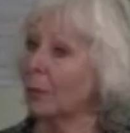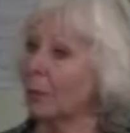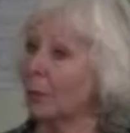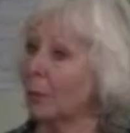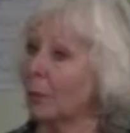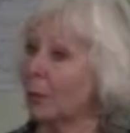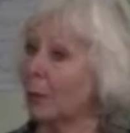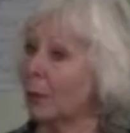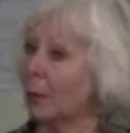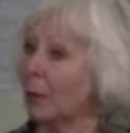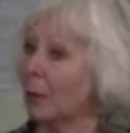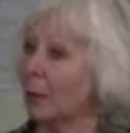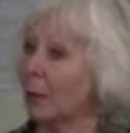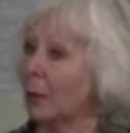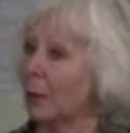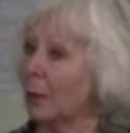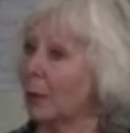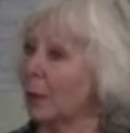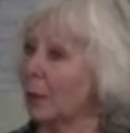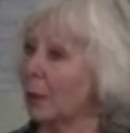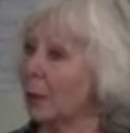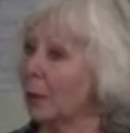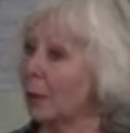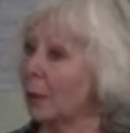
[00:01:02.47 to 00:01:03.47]

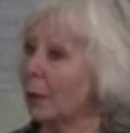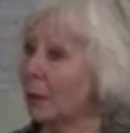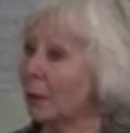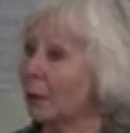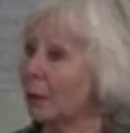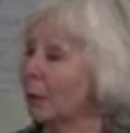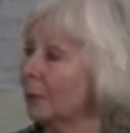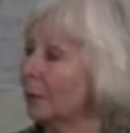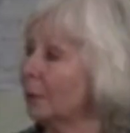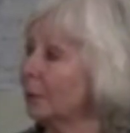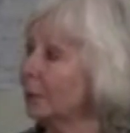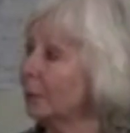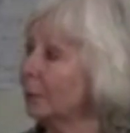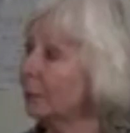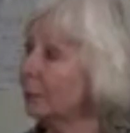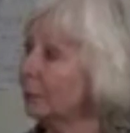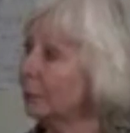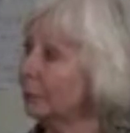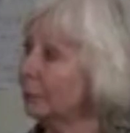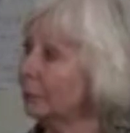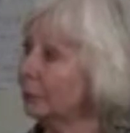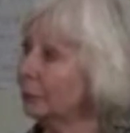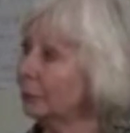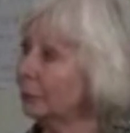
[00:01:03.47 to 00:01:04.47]

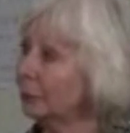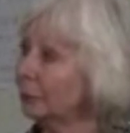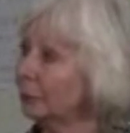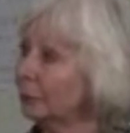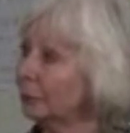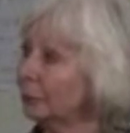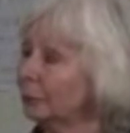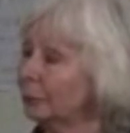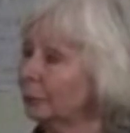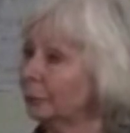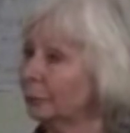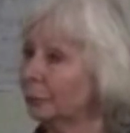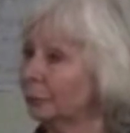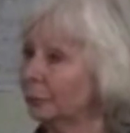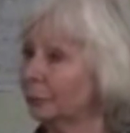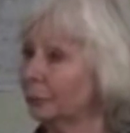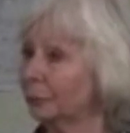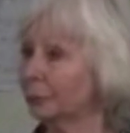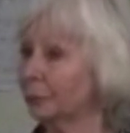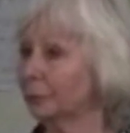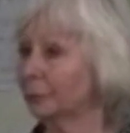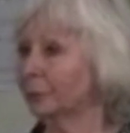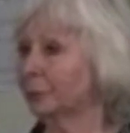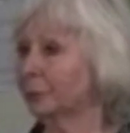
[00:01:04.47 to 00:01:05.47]

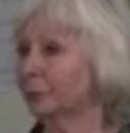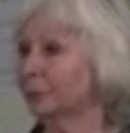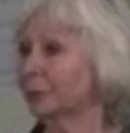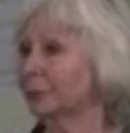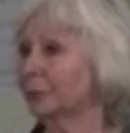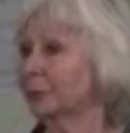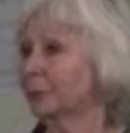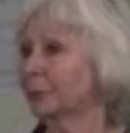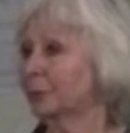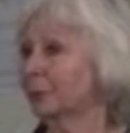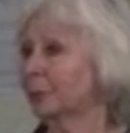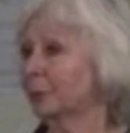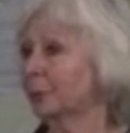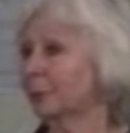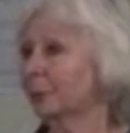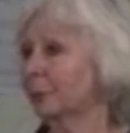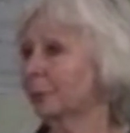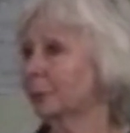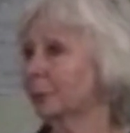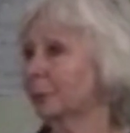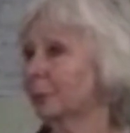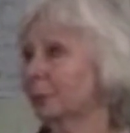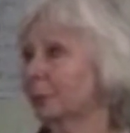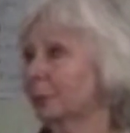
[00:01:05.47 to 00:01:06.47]

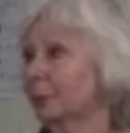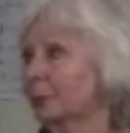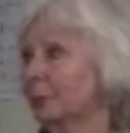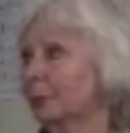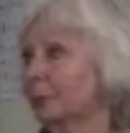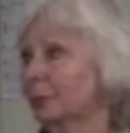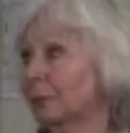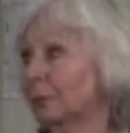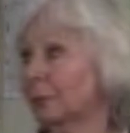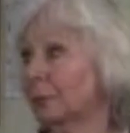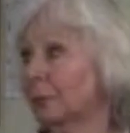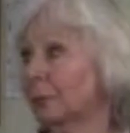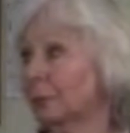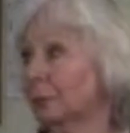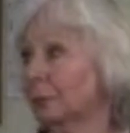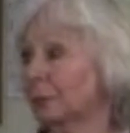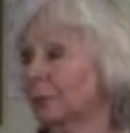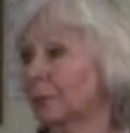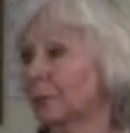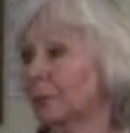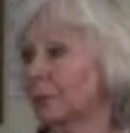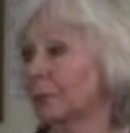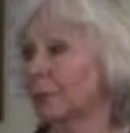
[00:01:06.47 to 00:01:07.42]
The person shown says nothing.